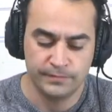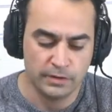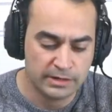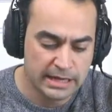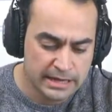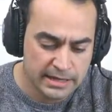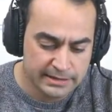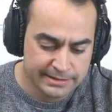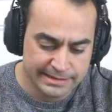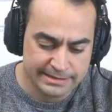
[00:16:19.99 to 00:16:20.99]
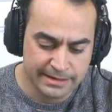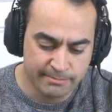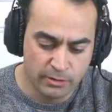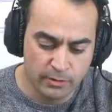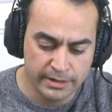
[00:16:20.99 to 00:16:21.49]
Okay, that's
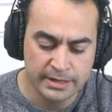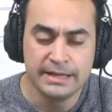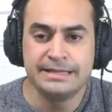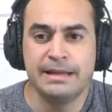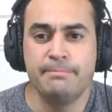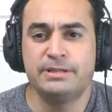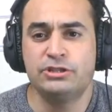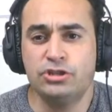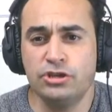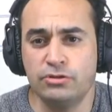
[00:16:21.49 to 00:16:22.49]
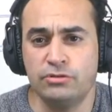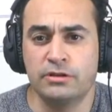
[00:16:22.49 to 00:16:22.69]
number one. Number two,